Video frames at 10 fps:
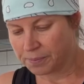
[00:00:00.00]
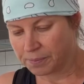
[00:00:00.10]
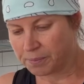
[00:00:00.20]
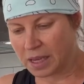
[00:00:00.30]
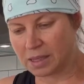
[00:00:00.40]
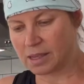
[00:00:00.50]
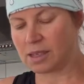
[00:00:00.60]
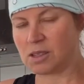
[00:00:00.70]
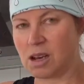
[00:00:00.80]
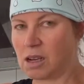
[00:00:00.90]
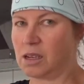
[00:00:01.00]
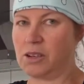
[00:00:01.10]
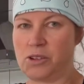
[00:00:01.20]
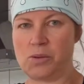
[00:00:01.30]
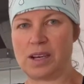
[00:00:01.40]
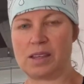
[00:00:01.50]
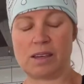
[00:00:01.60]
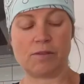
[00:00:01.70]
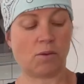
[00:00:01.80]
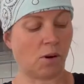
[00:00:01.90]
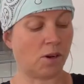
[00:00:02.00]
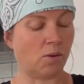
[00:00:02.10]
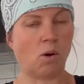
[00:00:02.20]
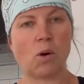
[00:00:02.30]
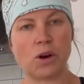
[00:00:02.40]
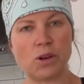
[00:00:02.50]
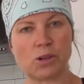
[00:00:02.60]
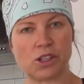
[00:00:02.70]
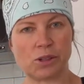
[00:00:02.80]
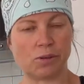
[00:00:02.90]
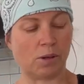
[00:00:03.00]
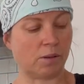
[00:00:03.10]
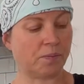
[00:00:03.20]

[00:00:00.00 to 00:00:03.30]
because that's not going to do anything for you or your children.